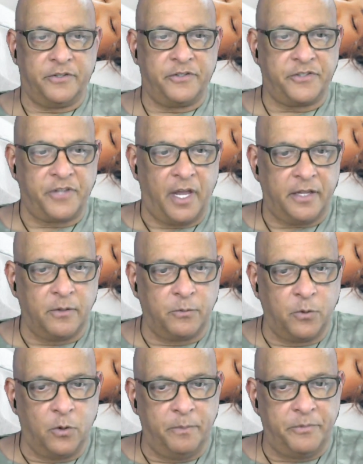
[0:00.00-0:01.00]
Set the
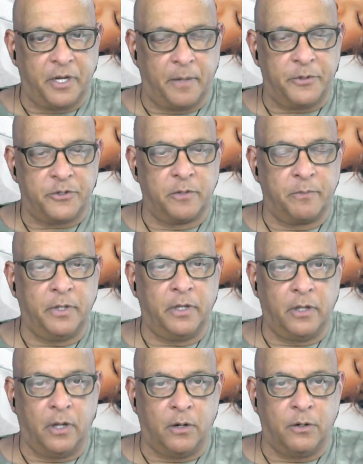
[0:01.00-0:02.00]
room temperature
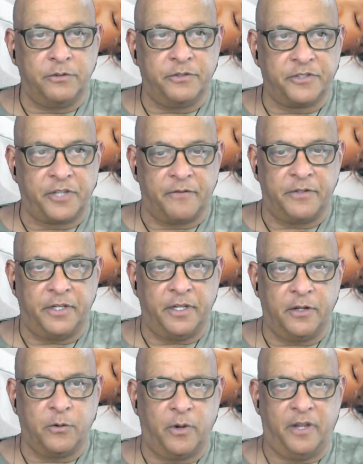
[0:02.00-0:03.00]
below 70
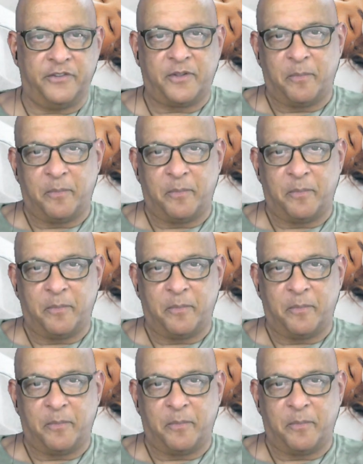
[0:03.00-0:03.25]
degrees.